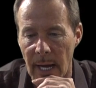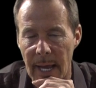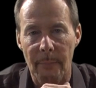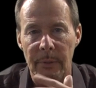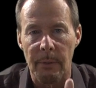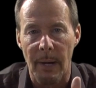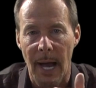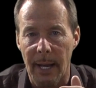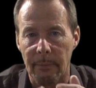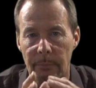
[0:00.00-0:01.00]
I happen to
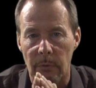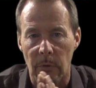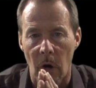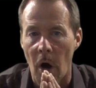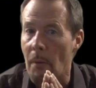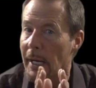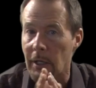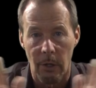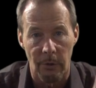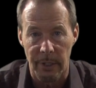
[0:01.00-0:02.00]
buy all my
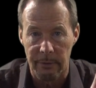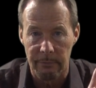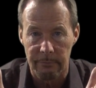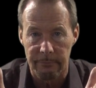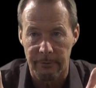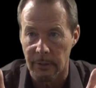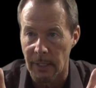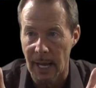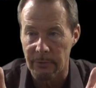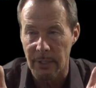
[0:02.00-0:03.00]
clothing for the
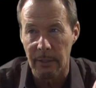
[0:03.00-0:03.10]
last,